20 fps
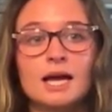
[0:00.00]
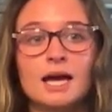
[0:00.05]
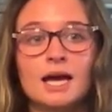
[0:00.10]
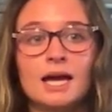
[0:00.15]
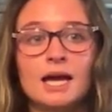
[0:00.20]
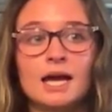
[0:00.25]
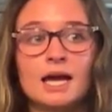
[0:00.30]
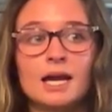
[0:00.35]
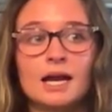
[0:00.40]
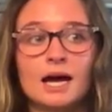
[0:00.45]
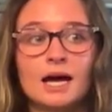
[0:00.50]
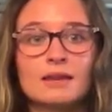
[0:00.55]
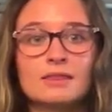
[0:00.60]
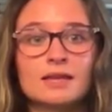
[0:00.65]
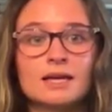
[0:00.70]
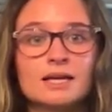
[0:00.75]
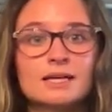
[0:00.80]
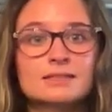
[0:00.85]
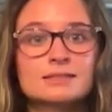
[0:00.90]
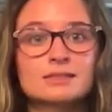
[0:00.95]
and I
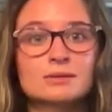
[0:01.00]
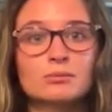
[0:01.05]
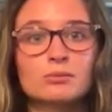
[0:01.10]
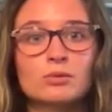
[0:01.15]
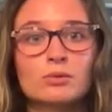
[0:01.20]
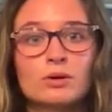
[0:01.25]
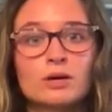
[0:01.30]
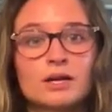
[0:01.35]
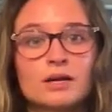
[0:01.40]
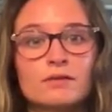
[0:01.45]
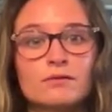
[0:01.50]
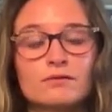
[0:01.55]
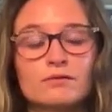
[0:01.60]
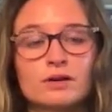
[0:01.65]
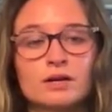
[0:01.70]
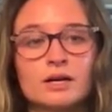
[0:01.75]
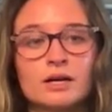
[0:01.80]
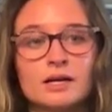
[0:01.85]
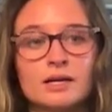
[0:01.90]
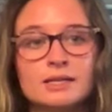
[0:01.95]
think it's important
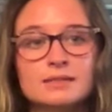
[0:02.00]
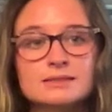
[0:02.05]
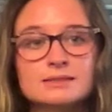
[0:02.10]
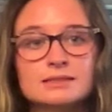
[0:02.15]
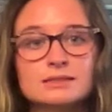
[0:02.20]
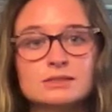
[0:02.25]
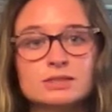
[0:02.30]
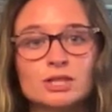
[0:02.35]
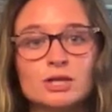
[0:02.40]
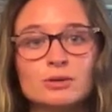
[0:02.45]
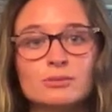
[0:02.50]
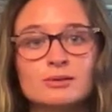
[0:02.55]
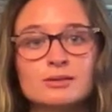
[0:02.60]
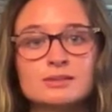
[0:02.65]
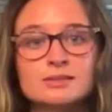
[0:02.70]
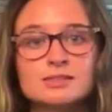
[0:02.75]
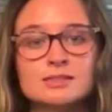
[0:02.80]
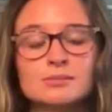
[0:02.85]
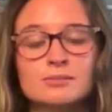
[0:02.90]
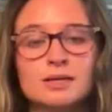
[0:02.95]
for us as
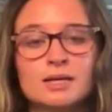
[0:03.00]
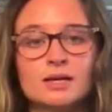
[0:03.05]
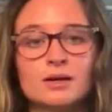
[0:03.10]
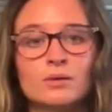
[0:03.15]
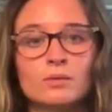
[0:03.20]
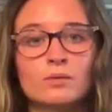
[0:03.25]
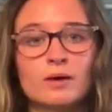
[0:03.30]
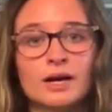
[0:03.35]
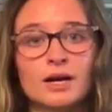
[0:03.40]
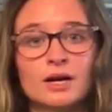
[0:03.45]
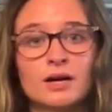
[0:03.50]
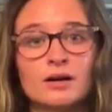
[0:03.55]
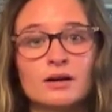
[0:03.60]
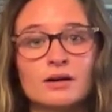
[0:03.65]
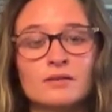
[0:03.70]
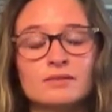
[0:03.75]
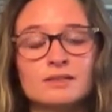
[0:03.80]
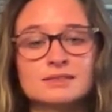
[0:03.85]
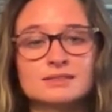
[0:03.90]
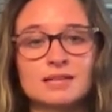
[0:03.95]
humans to be aware
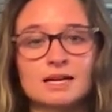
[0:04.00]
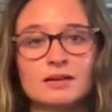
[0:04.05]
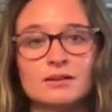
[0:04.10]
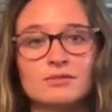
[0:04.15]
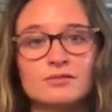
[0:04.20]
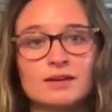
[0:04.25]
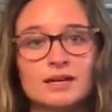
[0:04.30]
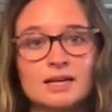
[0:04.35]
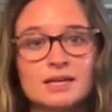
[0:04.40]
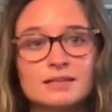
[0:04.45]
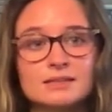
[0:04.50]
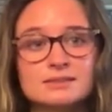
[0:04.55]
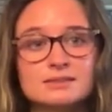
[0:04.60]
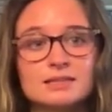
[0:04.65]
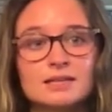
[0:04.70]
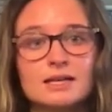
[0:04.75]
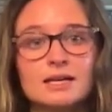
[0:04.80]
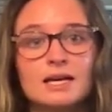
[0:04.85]
of the side effects,